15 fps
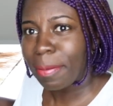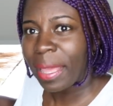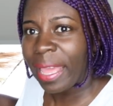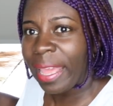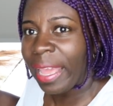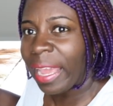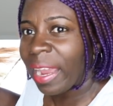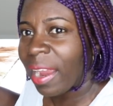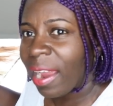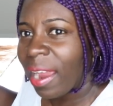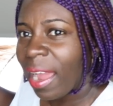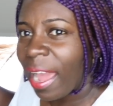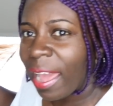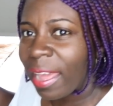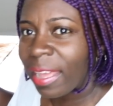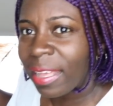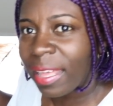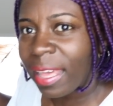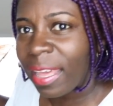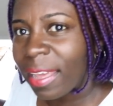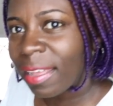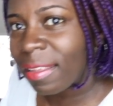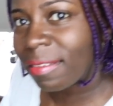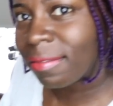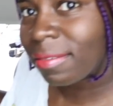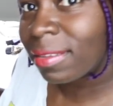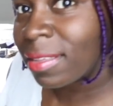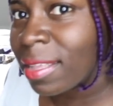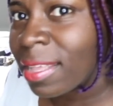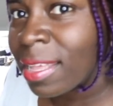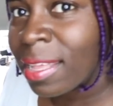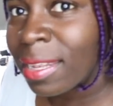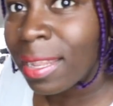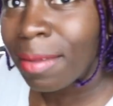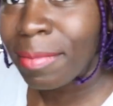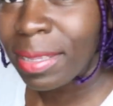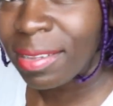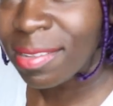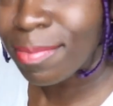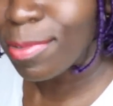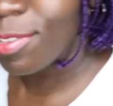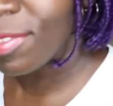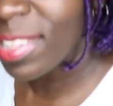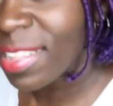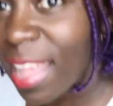here. Let me just move this